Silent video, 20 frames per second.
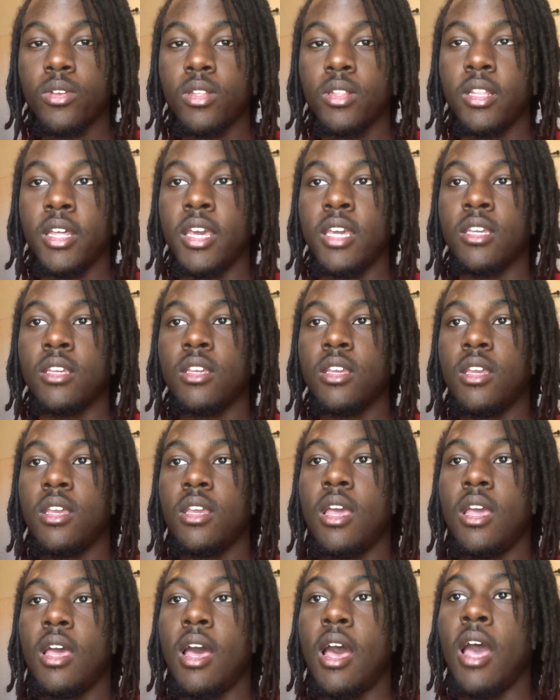Like,
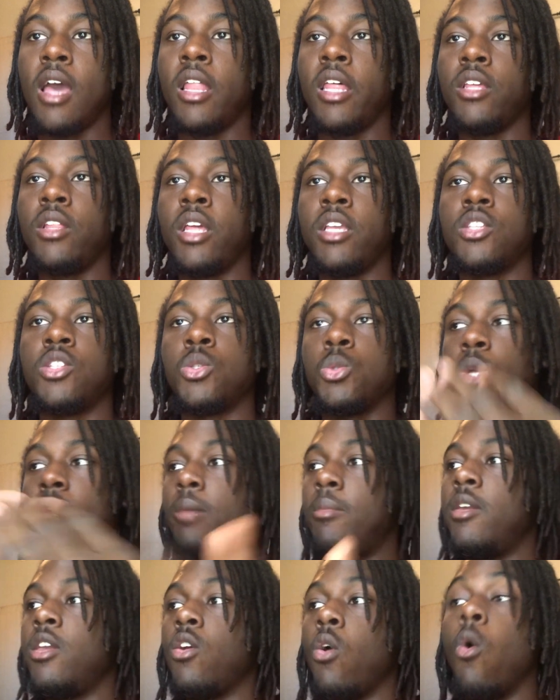I like, like
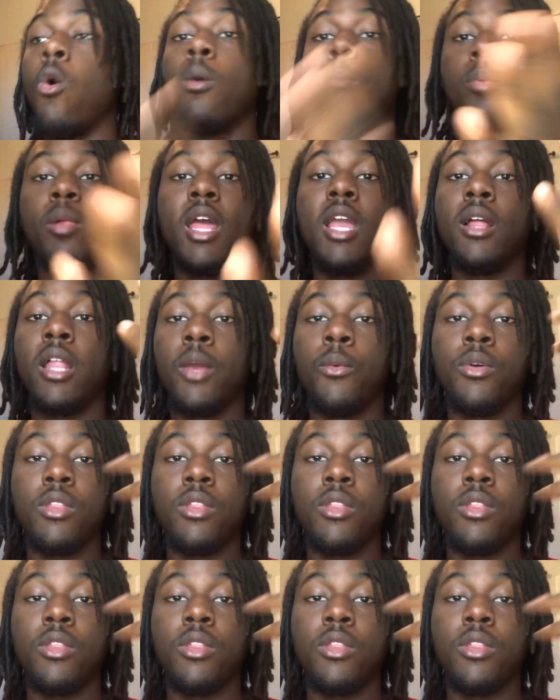streaming or playing, like,